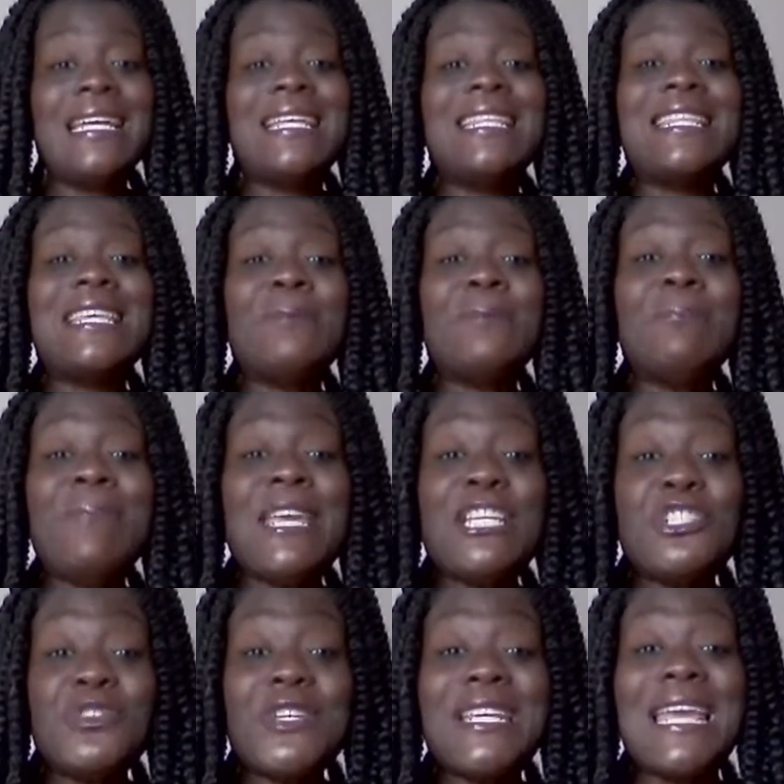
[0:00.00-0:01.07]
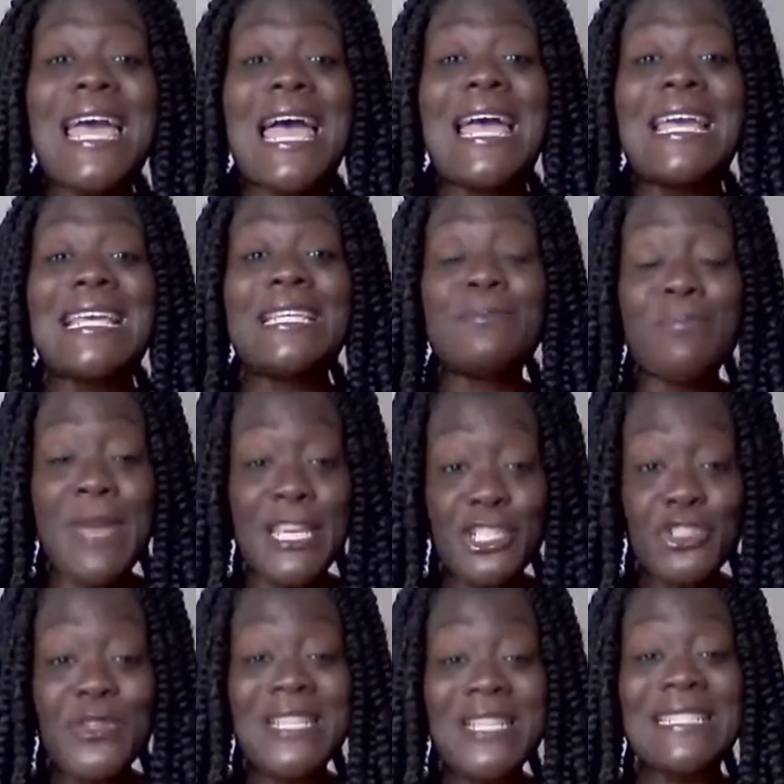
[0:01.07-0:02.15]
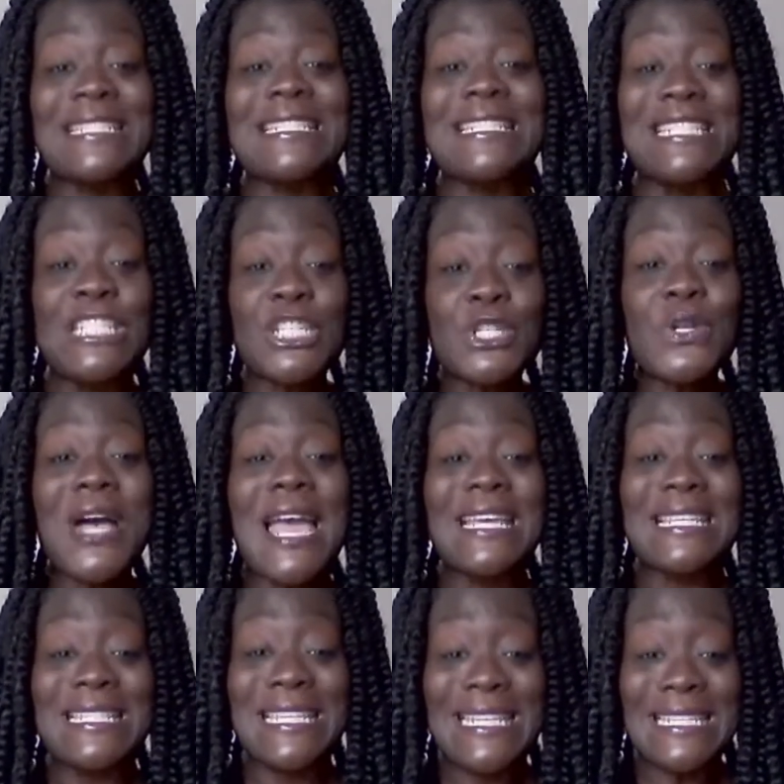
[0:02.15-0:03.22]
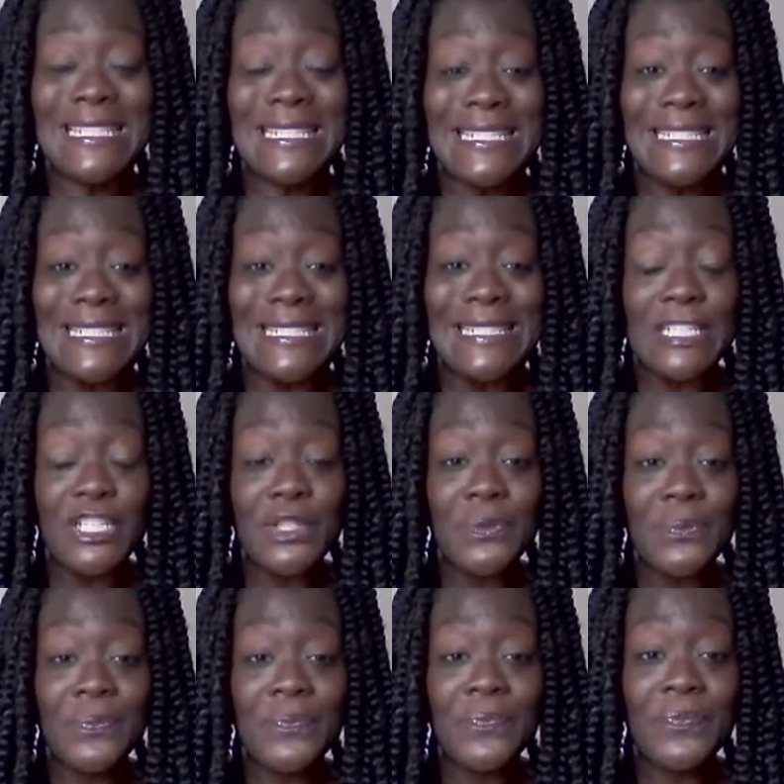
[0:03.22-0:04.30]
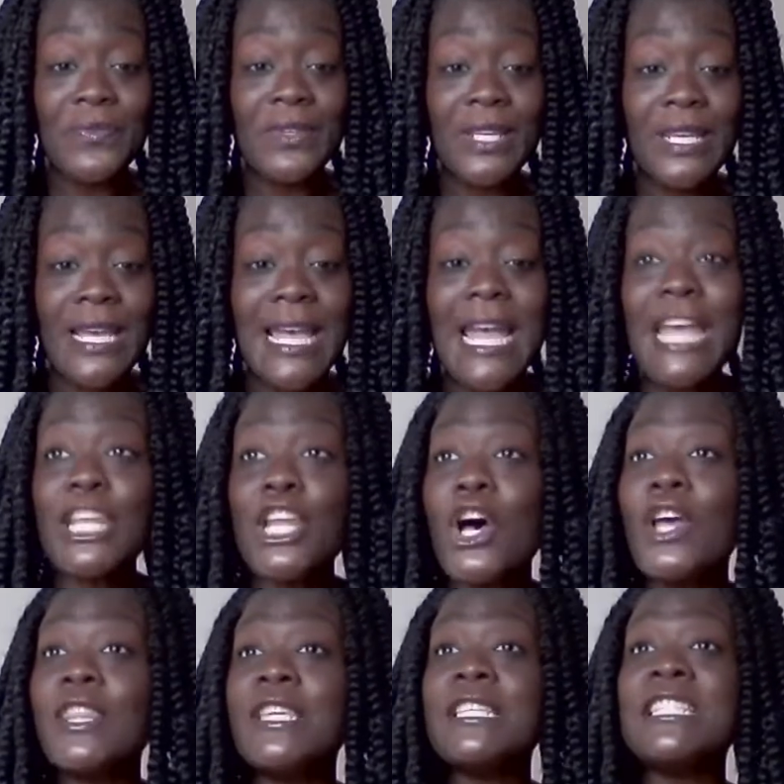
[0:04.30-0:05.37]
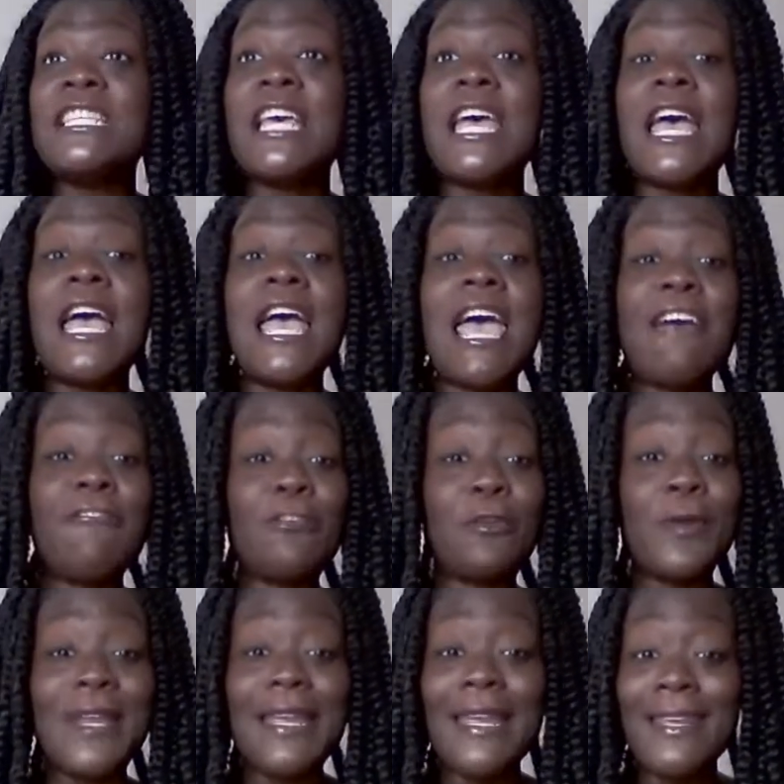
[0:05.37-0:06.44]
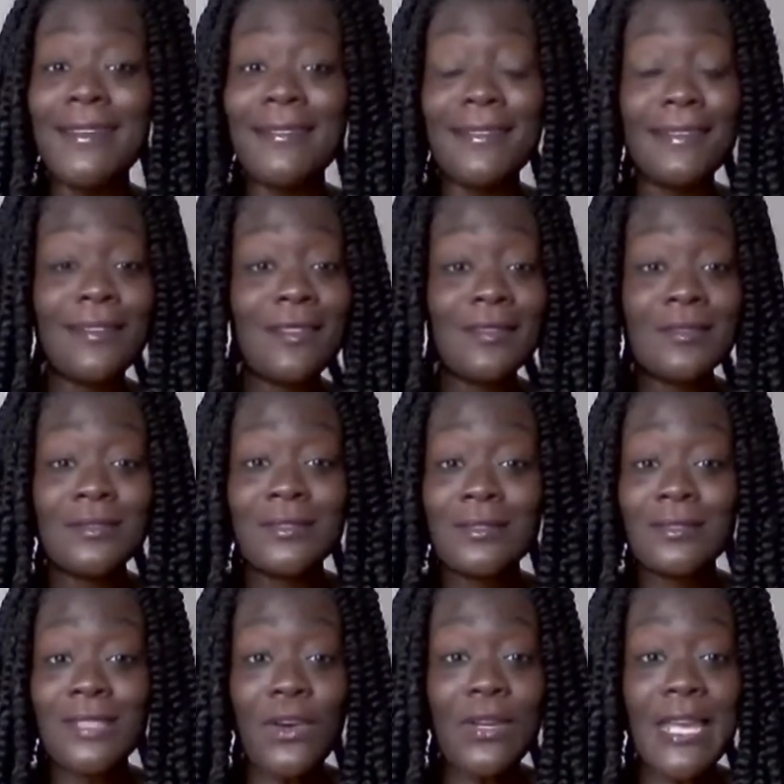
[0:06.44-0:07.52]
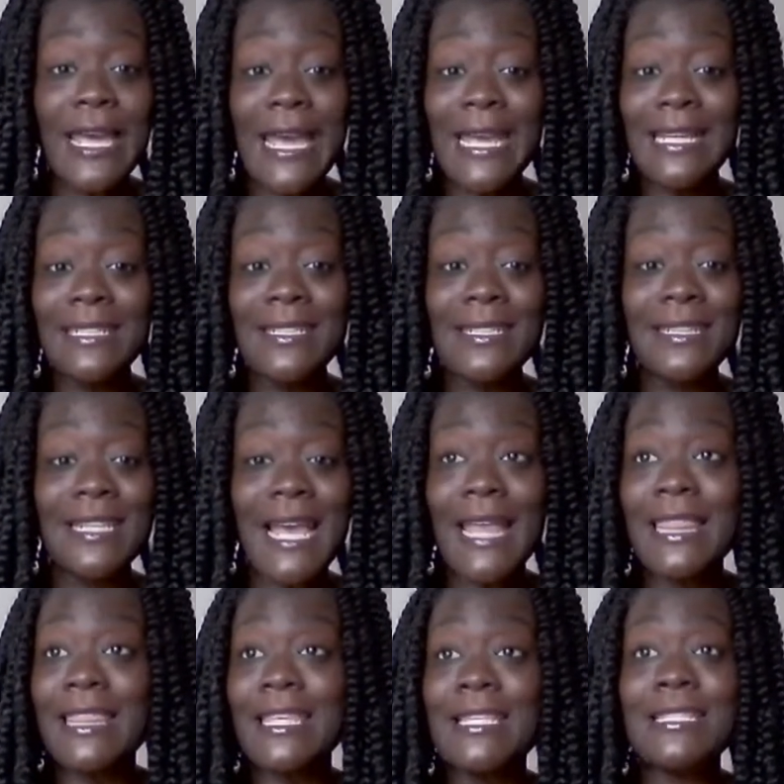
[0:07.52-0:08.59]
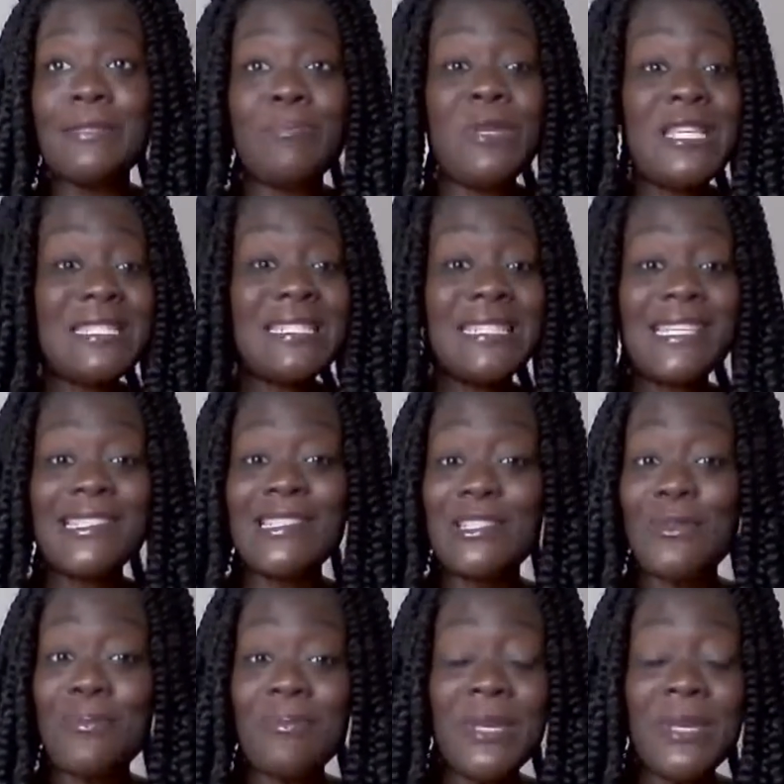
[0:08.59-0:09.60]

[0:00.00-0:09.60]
the matrix still exists and all this effery, okay, that this beast system